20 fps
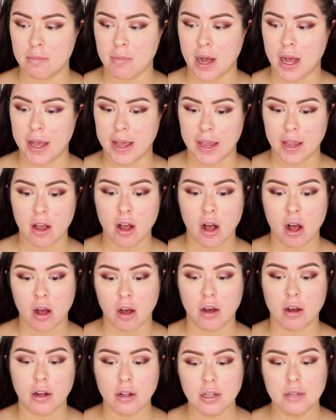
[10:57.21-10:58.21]
my
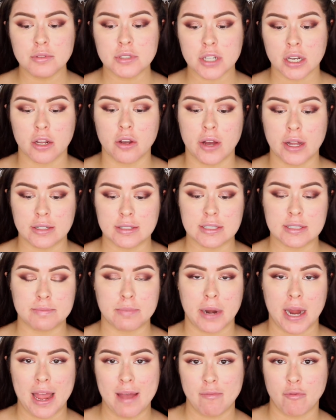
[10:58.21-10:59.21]
haul. I'm just gonna go ahead and
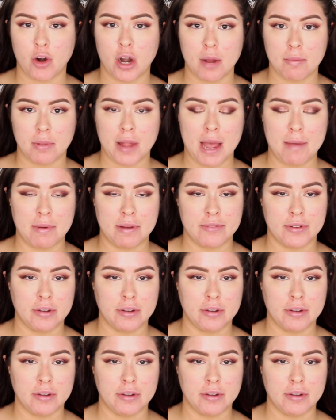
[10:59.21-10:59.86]
spray it before I apply my